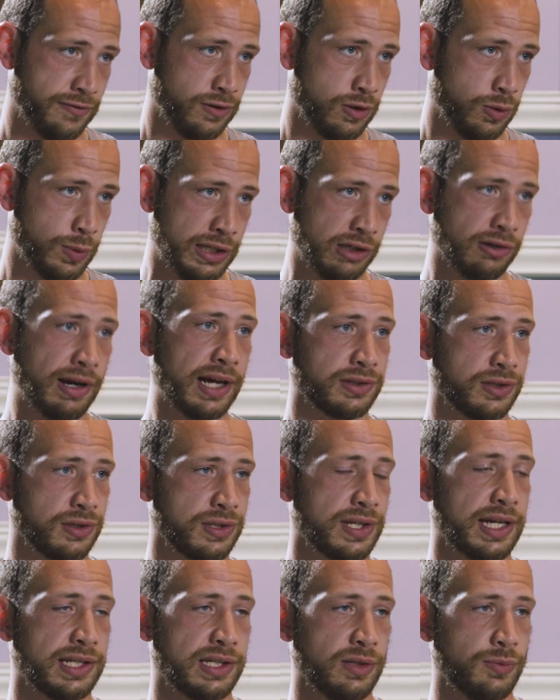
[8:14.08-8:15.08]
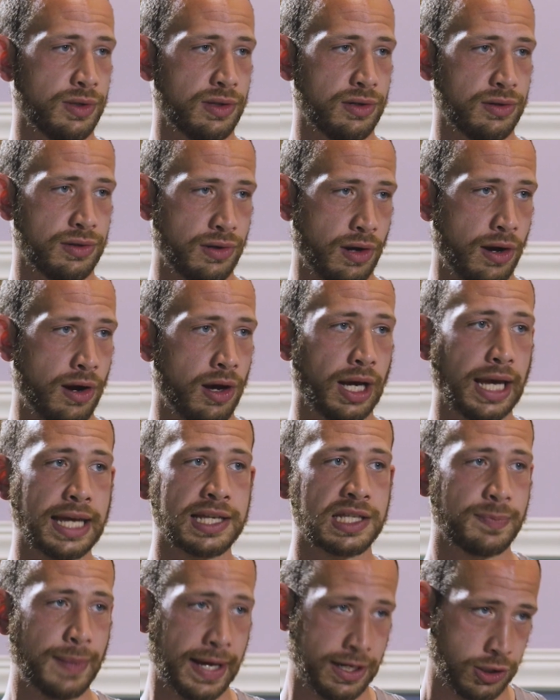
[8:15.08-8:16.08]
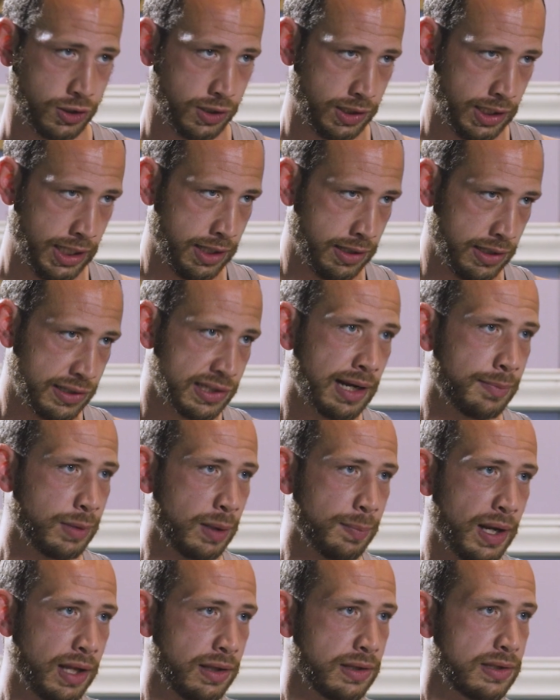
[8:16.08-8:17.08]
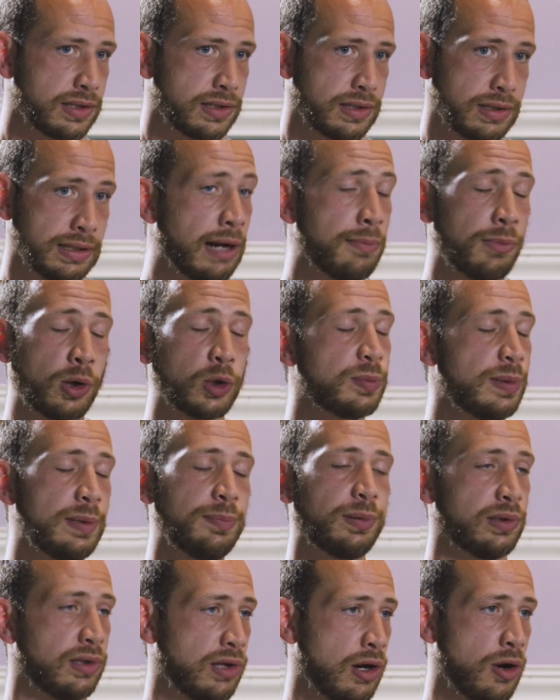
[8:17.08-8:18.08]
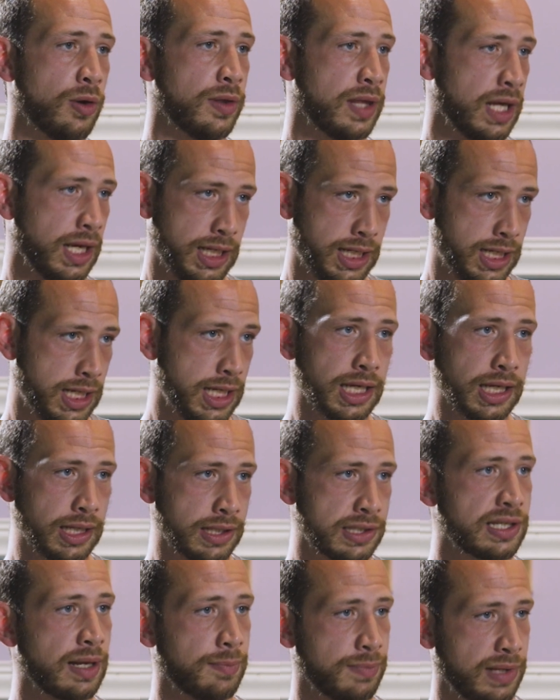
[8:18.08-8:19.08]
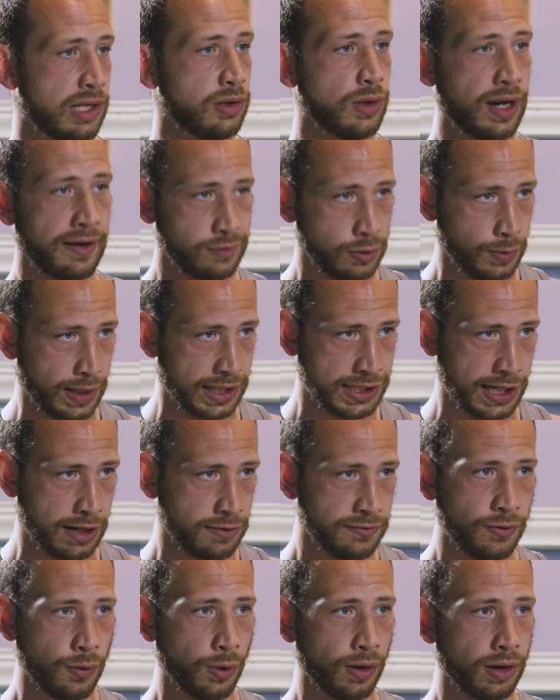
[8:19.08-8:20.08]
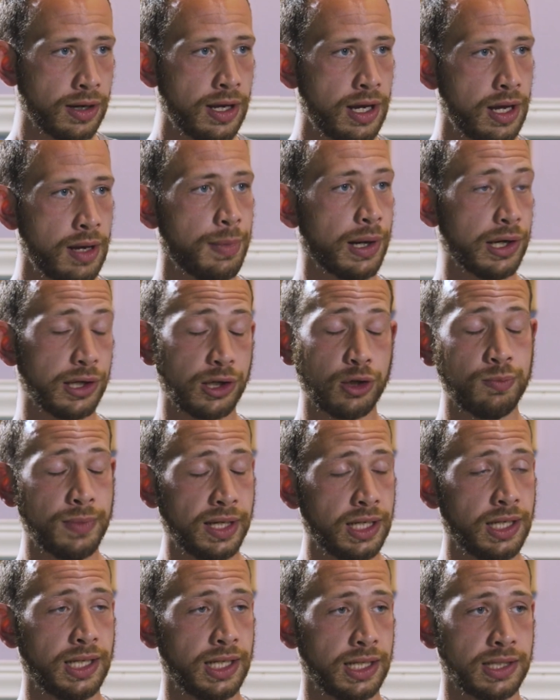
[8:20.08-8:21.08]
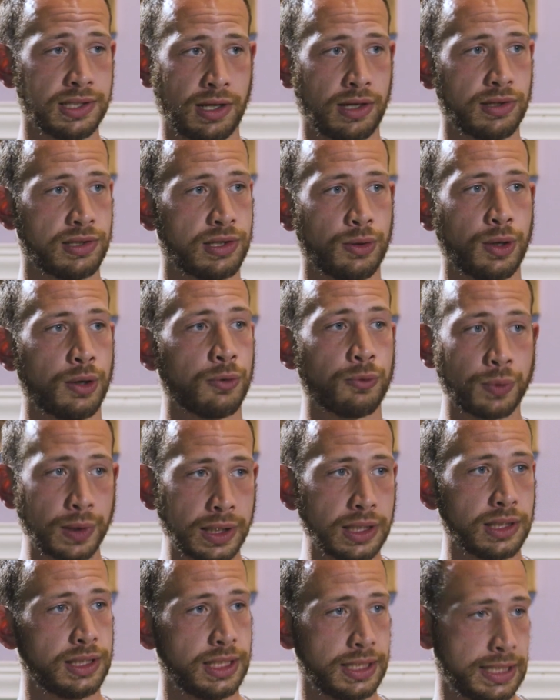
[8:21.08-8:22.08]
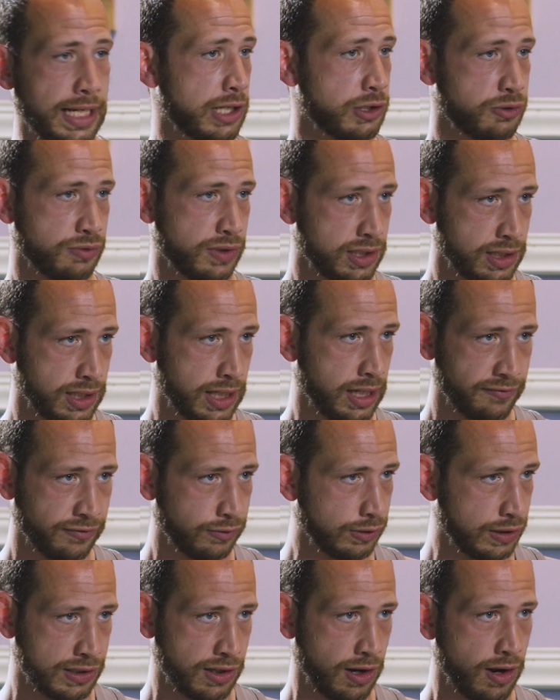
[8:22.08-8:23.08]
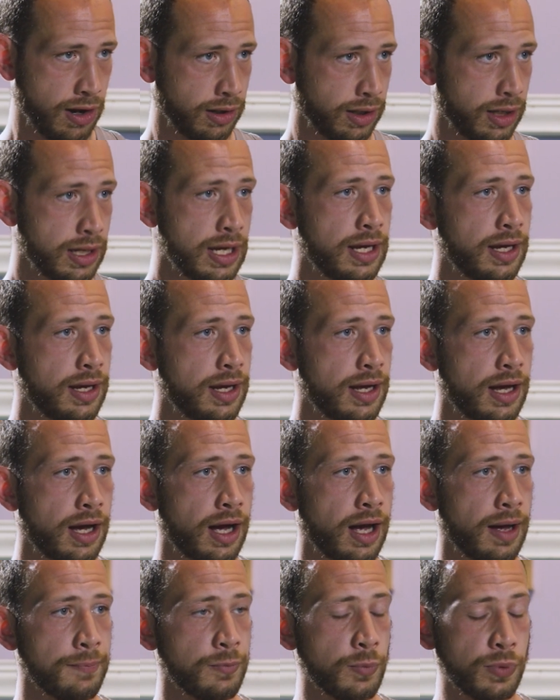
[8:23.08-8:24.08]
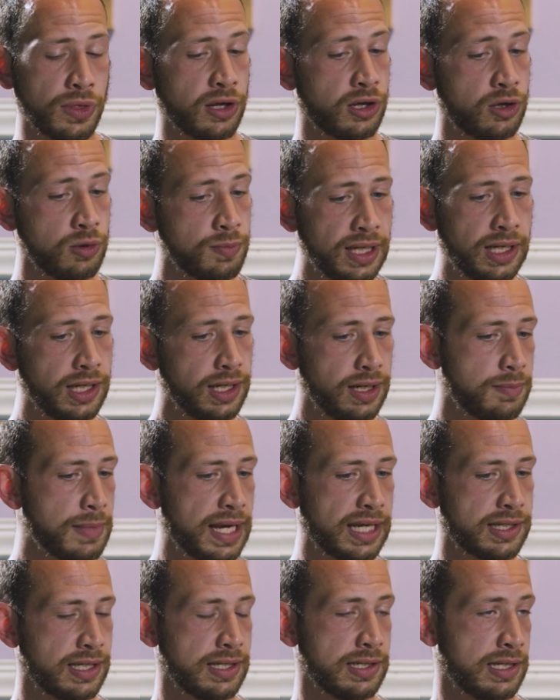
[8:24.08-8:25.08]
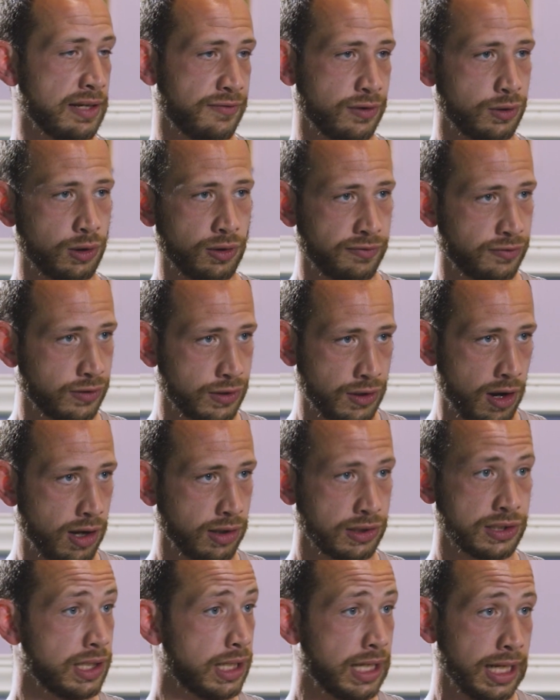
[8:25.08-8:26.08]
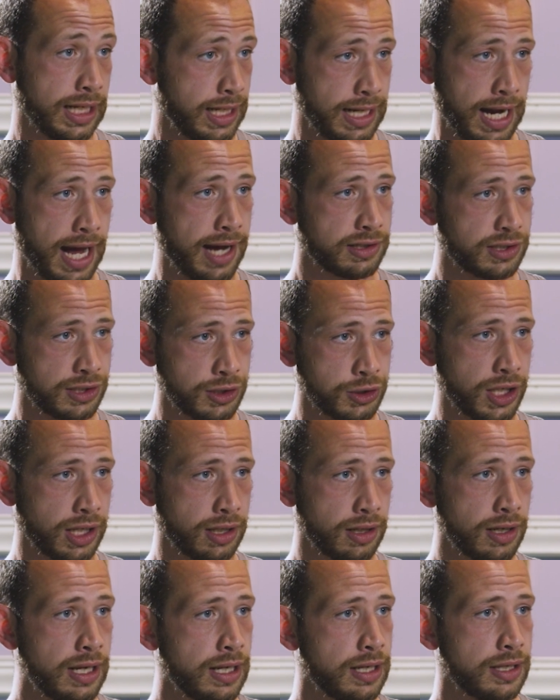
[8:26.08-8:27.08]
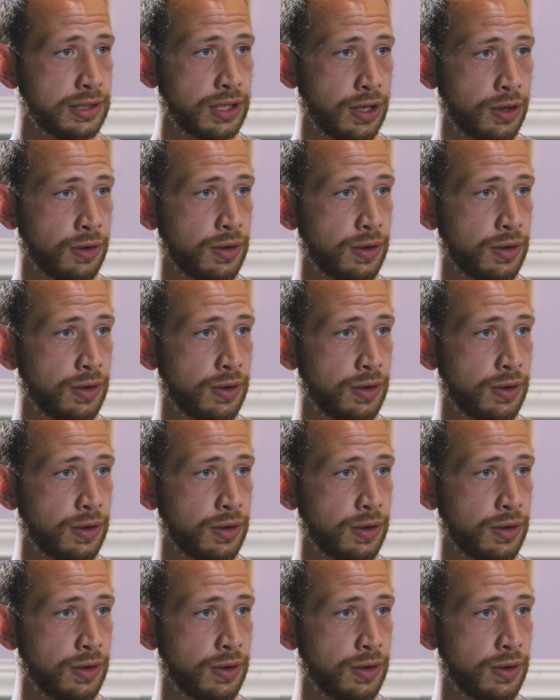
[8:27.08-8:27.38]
careful when you're exercising with your dog, especially in the summer months. Now, most people know that heat is something you have to watch out for, but humidity is also a really dangerous thing for a dog. The humidity makes it difficult for dogs to get in oxygen.